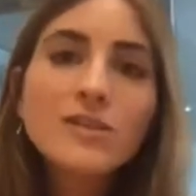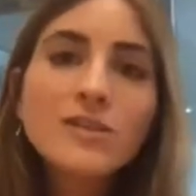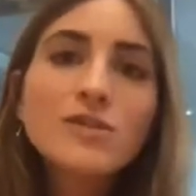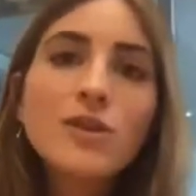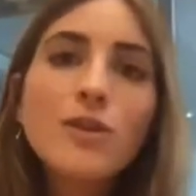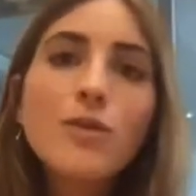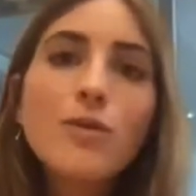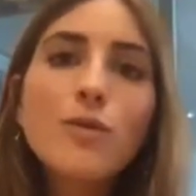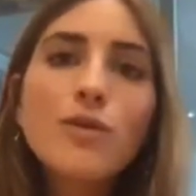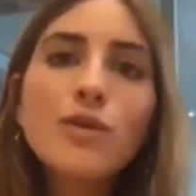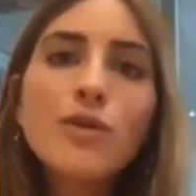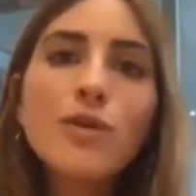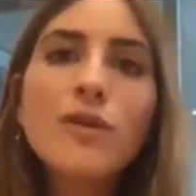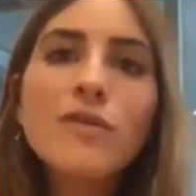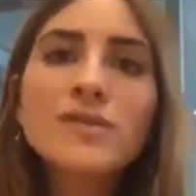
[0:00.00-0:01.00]
And so,
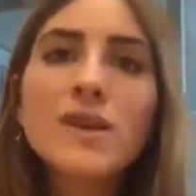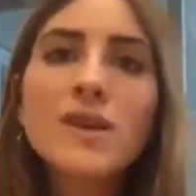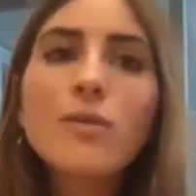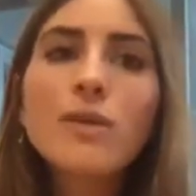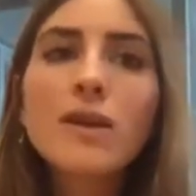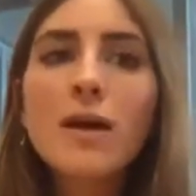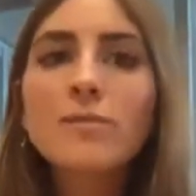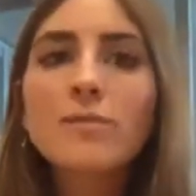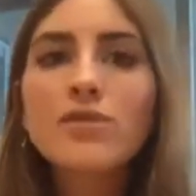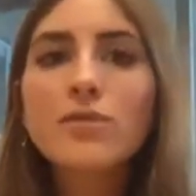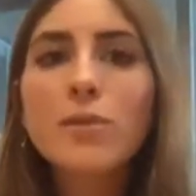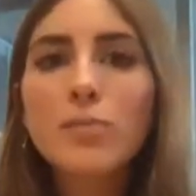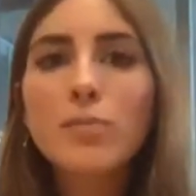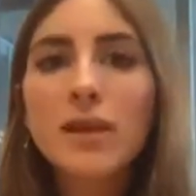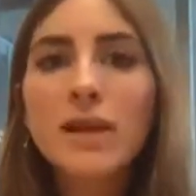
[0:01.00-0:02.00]
if someone comes from
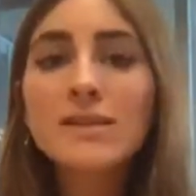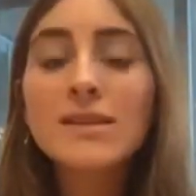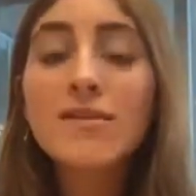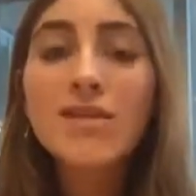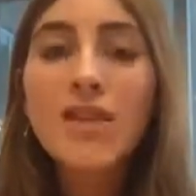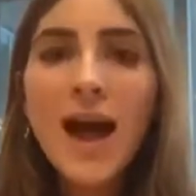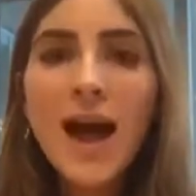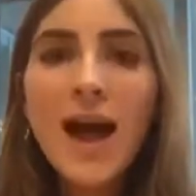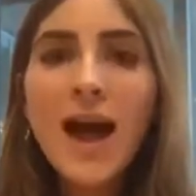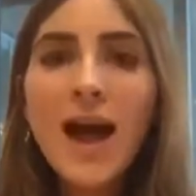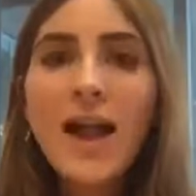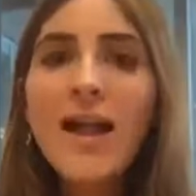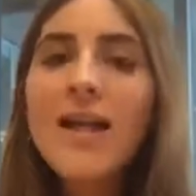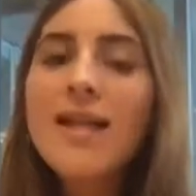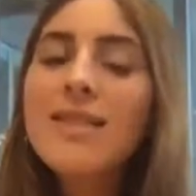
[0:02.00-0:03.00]
a place of
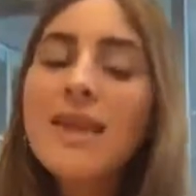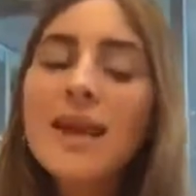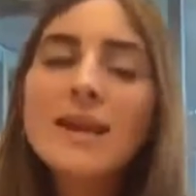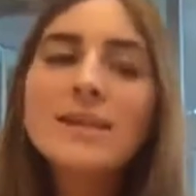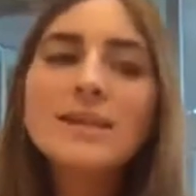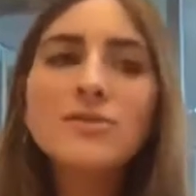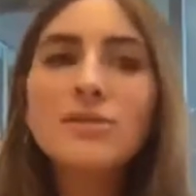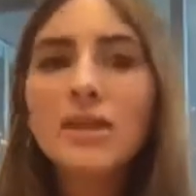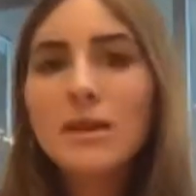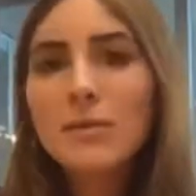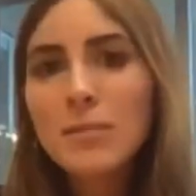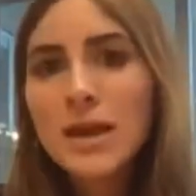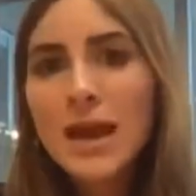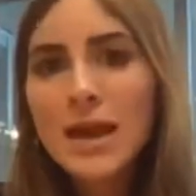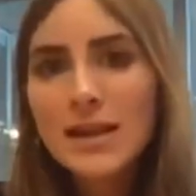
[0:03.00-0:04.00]
that, they need to really
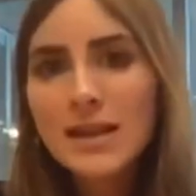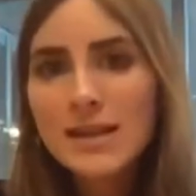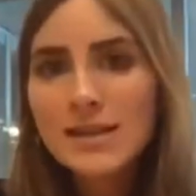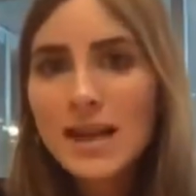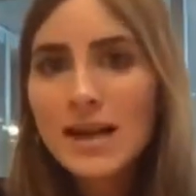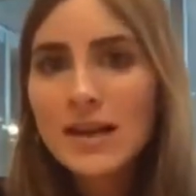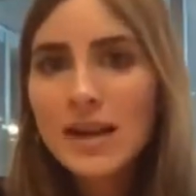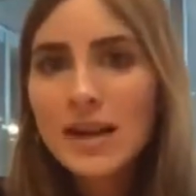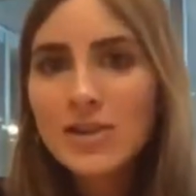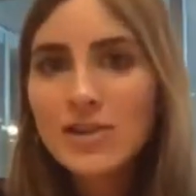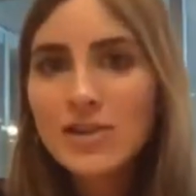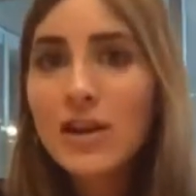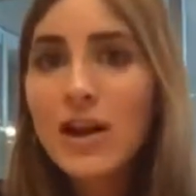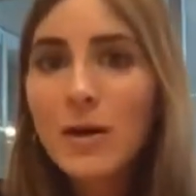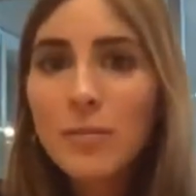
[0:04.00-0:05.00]
be getting the
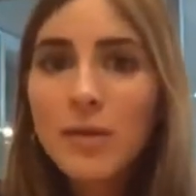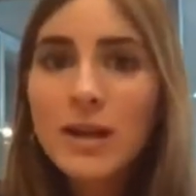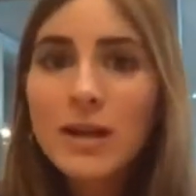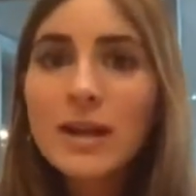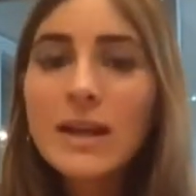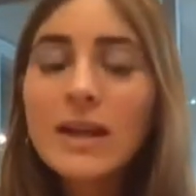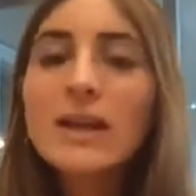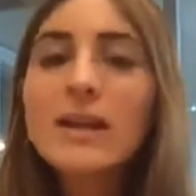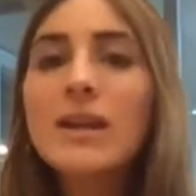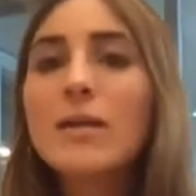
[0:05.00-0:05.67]
psychological help they need.